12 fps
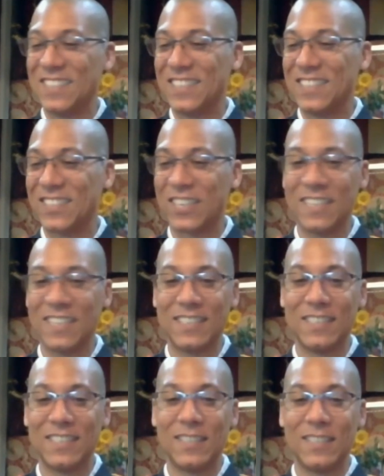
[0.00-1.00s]
Okay.
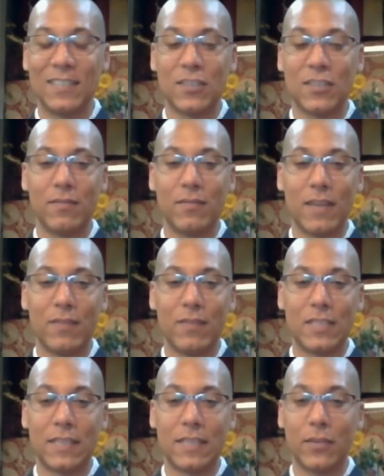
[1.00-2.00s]
So I've
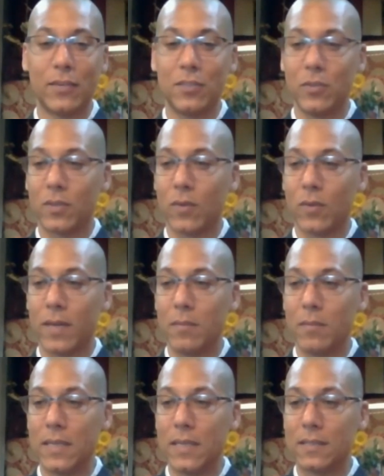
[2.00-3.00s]
assailed you with quite a
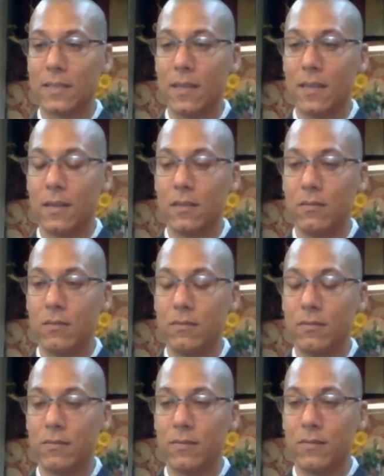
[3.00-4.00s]
bit of
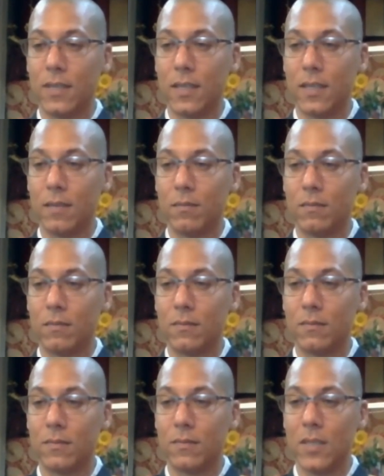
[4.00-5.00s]

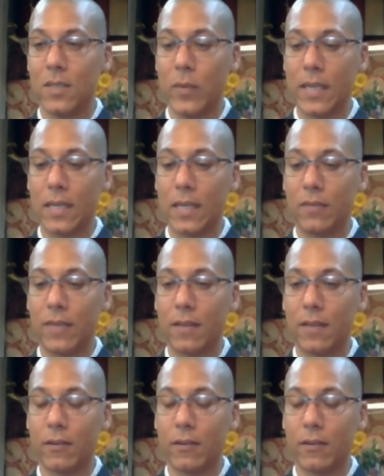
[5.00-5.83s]
the awakening of faith.